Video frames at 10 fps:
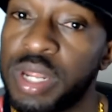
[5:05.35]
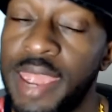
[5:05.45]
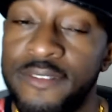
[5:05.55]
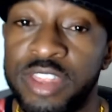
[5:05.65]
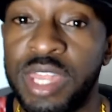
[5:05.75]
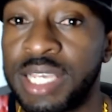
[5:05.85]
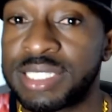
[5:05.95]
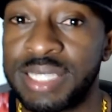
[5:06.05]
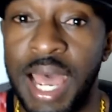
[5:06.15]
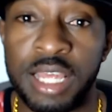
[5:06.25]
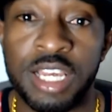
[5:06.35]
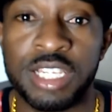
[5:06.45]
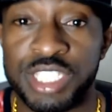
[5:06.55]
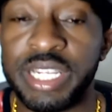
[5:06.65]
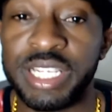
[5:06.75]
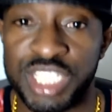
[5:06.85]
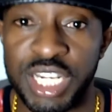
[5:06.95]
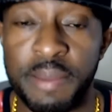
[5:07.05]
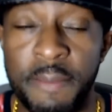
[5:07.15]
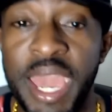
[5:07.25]
Everything is not chitty chitty
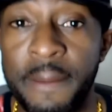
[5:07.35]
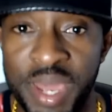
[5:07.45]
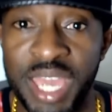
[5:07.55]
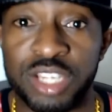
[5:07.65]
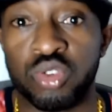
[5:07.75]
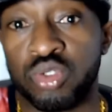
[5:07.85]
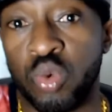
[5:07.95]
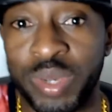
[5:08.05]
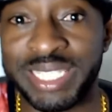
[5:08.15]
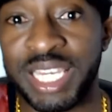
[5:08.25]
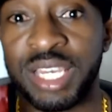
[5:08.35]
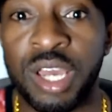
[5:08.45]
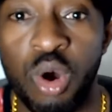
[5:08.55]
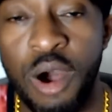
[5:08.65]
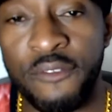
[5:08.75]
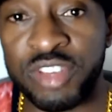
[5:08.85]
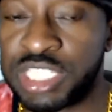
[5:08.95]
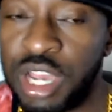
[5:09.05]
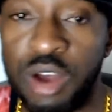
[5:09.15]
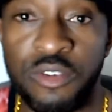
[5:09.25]
bang bang shoot the whiskey off the
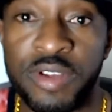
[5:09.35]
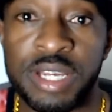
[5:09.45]
shelf.